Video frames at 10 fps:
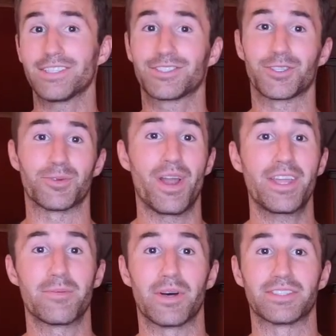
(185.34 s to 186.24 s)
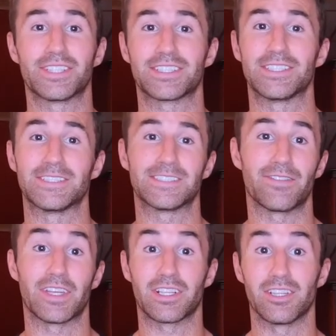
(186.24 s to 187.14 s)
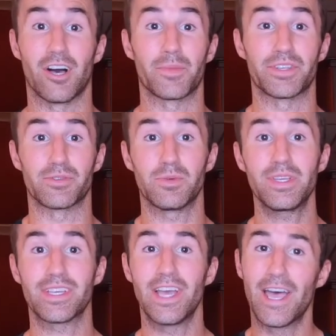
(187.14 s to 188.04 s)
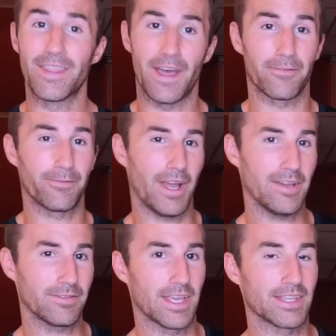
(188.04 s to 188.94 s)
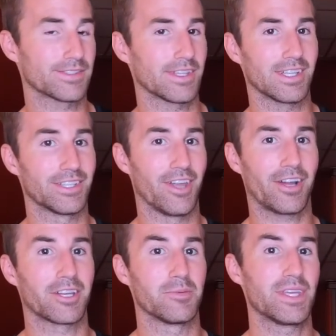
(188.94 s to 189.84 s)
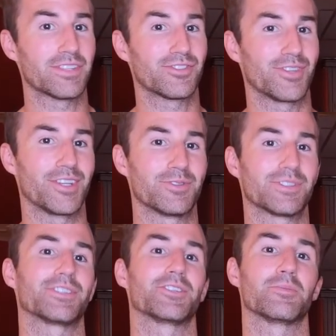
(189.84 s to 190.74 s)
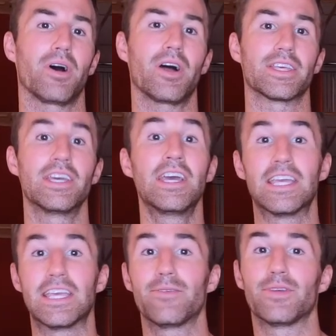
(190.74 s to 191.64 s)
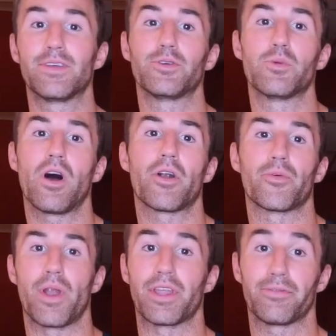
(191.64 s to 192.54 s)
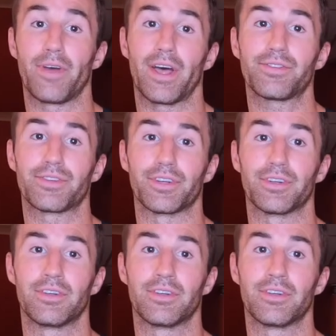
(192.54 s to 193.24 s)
to running about 60 to 70 kilometers a week, that 5K is suddenly not going to be as strenuous on your body, even if you are running faster.